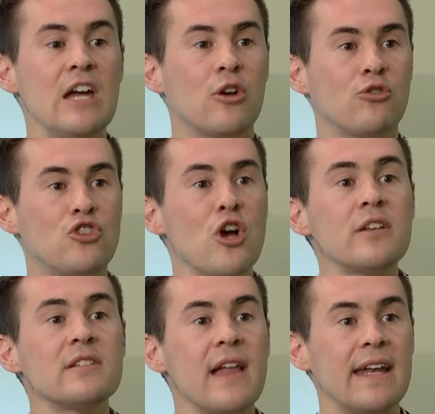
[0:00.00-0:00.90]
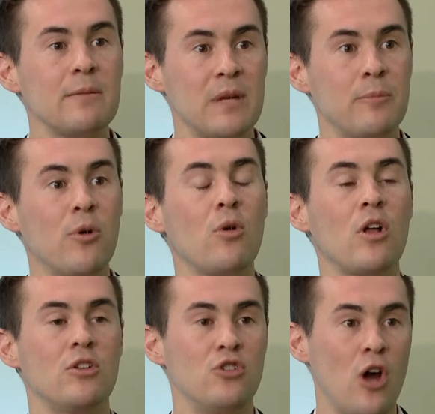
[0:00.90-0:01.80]
you're just letting people
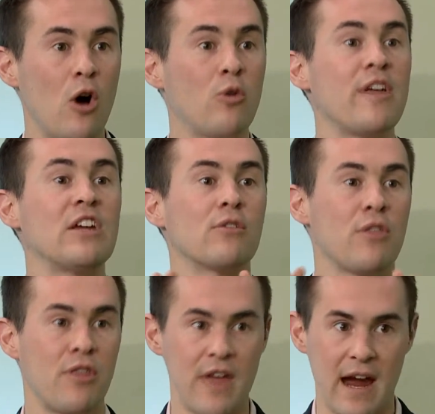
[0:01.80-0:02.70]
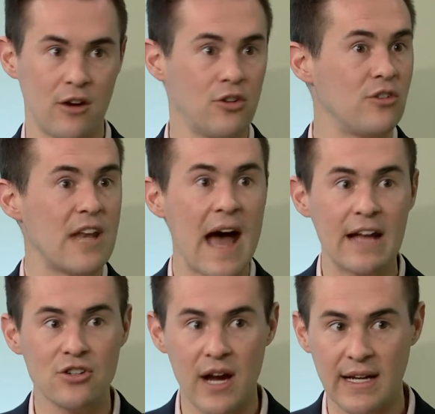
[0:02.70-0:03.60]
know that you're there. You're
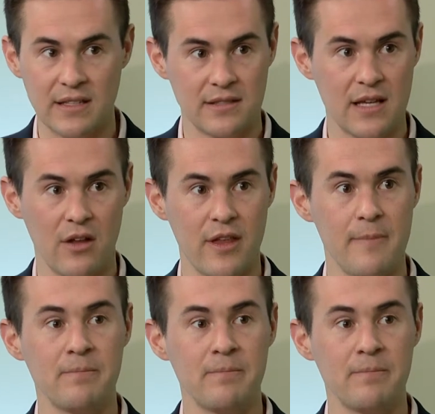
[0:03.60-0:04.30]
not trying to sell them.